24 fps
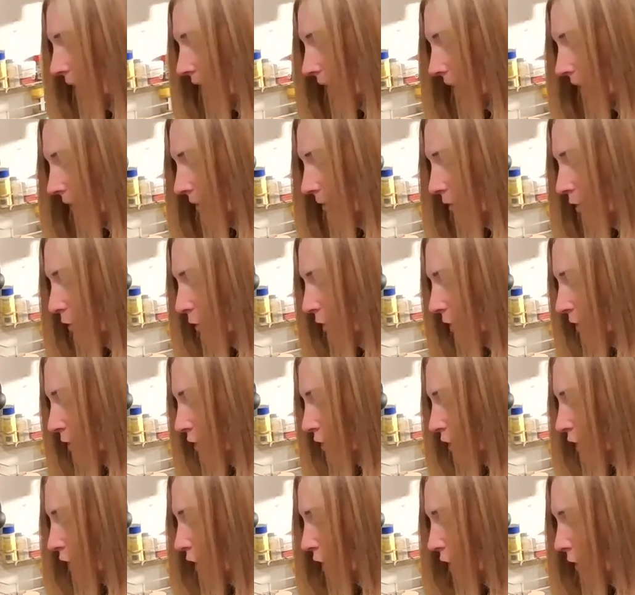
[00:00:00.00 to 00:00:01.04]
I had 2
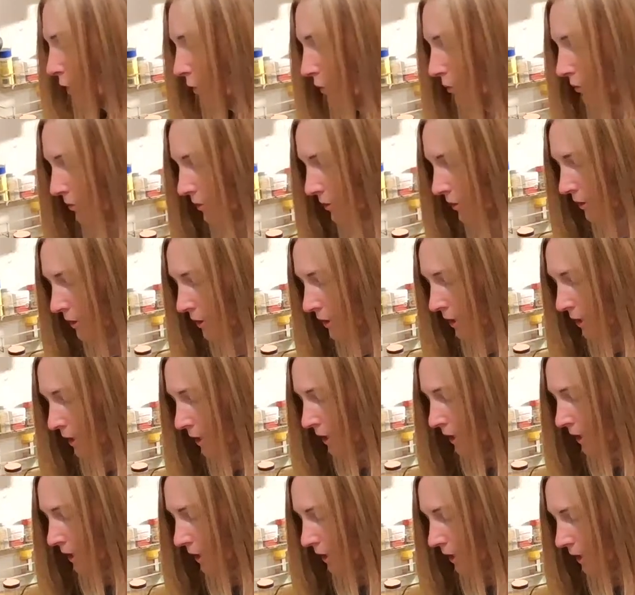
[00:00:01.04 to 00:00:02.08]
years ago
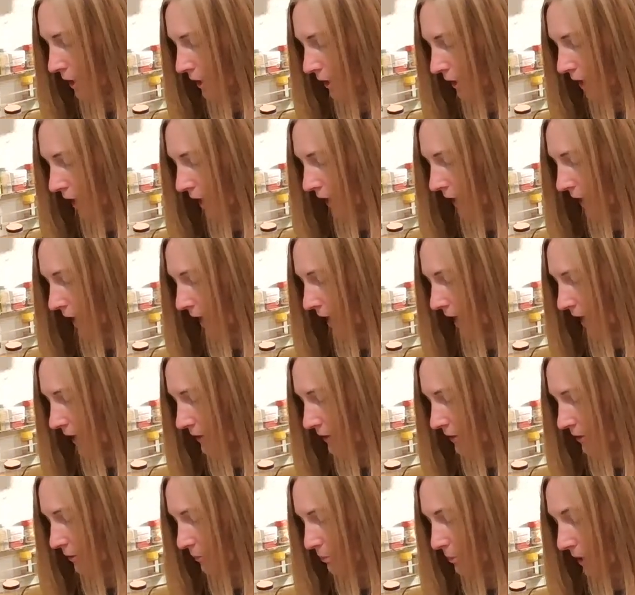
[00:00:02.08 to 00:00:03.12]
got
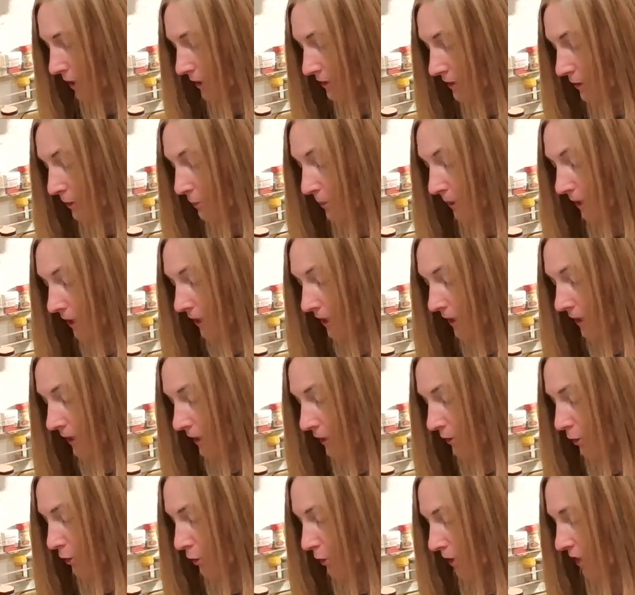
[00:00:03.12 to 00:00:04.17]
hacked by somebody in
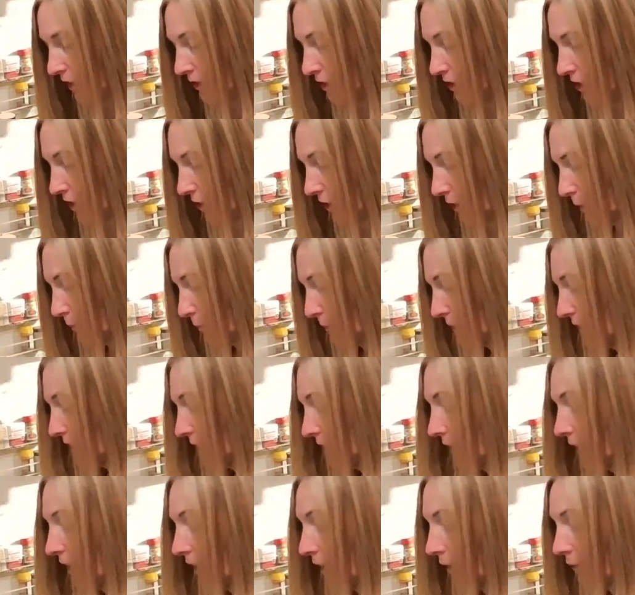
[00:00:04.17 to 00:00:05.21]
Indonesia. I'm glad
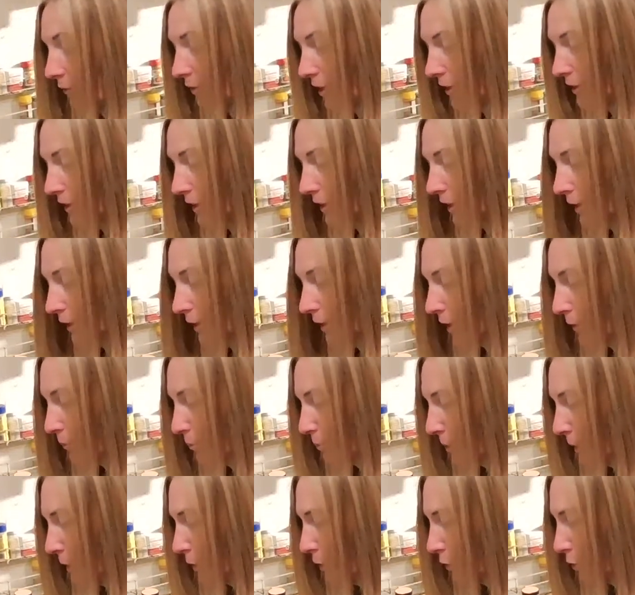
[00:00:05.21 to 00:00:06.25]
they have nothing
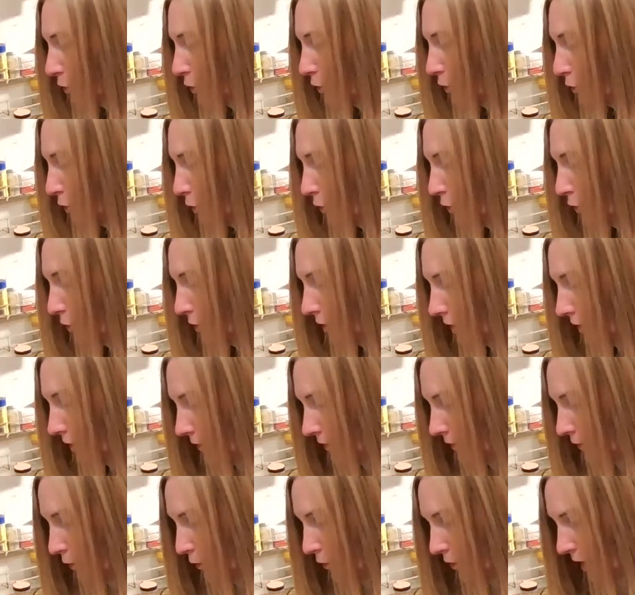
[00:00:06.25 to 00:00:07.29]
better to do
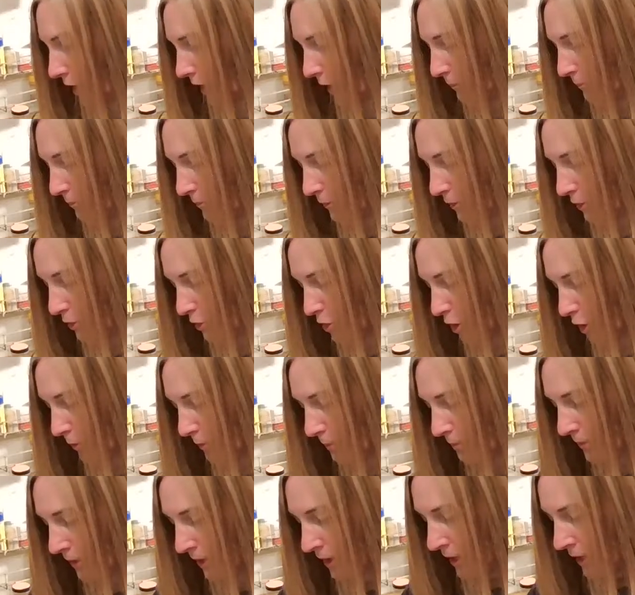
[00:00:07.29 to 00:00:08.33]
than do that. So
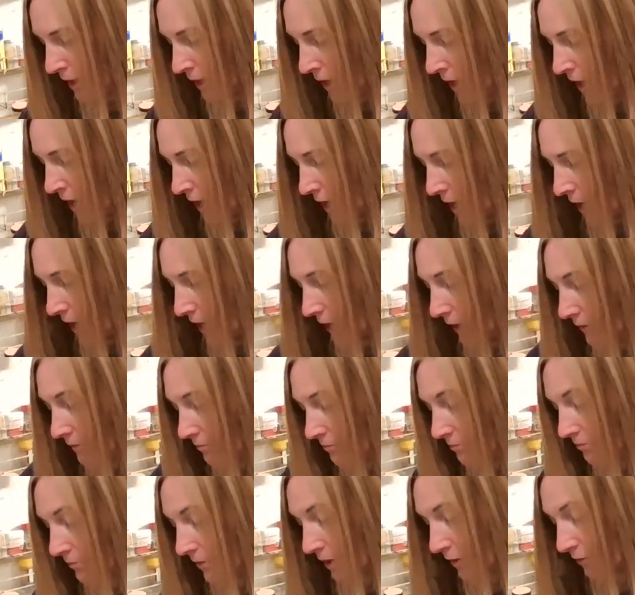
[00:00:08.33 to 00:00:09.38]
I
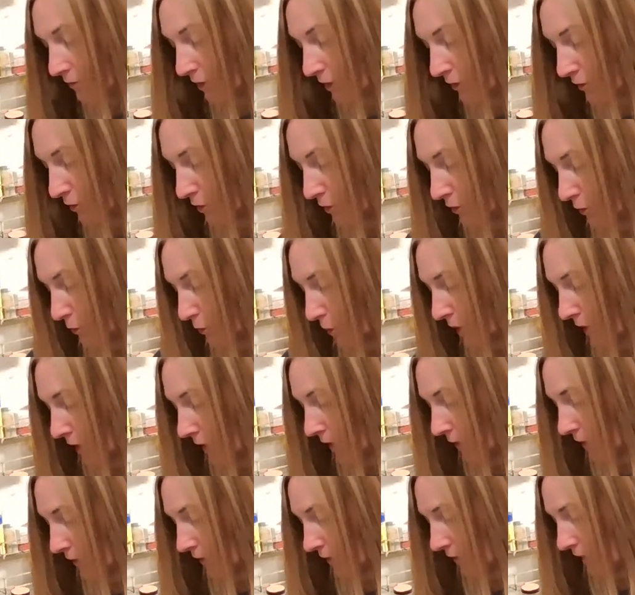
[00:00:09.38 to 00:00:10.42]
have never ran
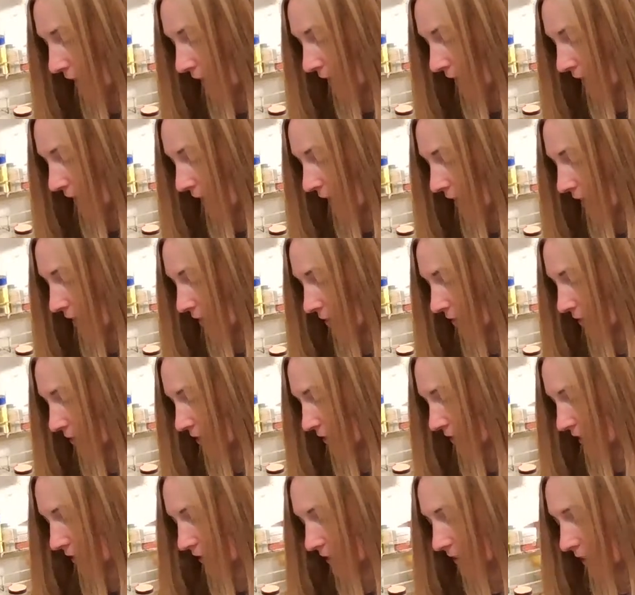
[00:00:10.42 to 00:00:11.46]
into that gal
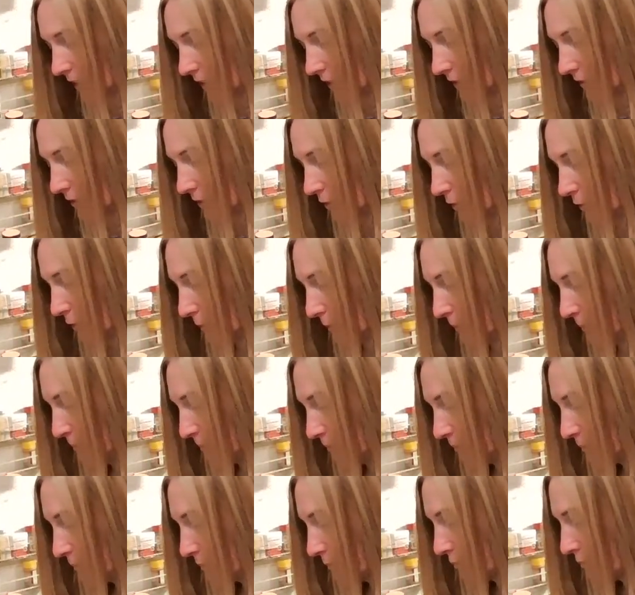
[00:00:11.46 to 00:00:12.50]
since then. So
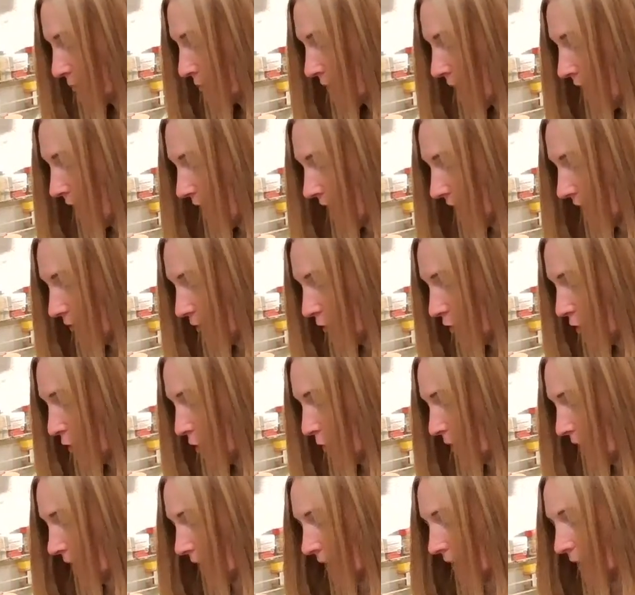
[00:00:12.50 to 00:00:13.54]
I have
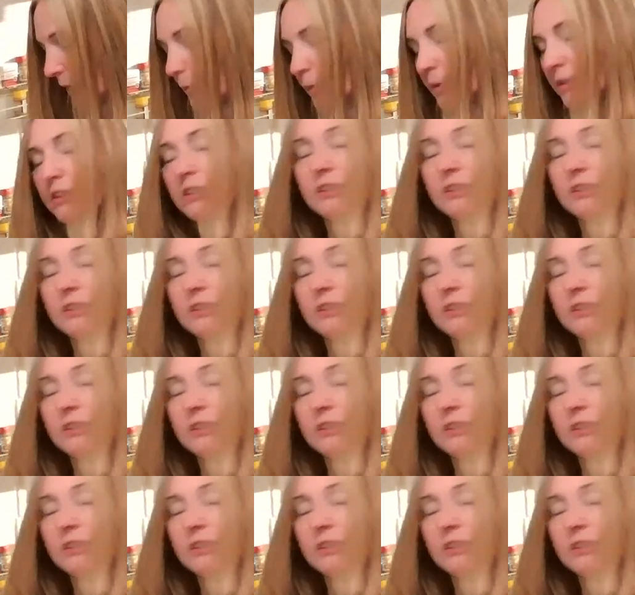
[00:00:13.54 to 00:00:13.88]
no idea